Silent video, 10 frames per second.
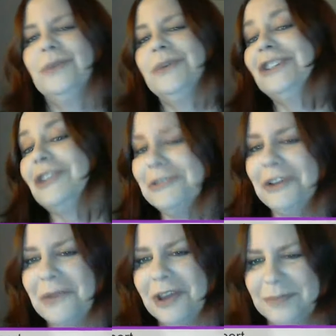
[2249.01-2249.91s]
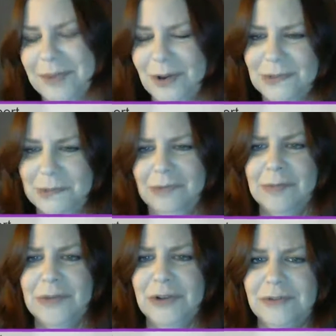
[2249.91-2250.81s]
We don't know why the posts were
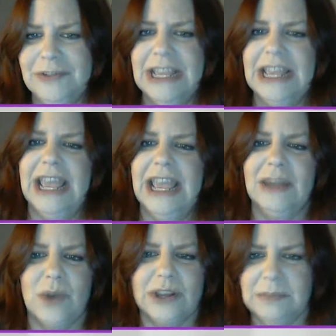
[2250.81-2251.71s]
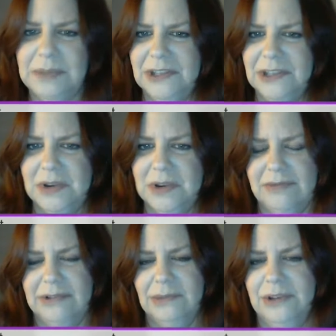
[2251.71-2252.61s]
removed and why the pits were
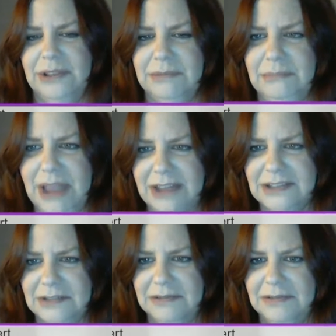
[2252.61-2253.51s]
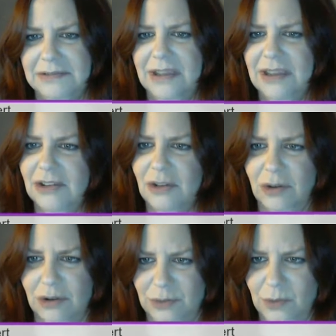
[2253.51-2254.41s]
covered with massive
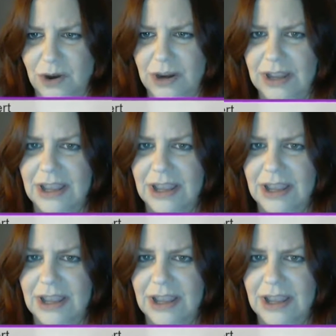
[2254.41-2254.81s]
earthwork.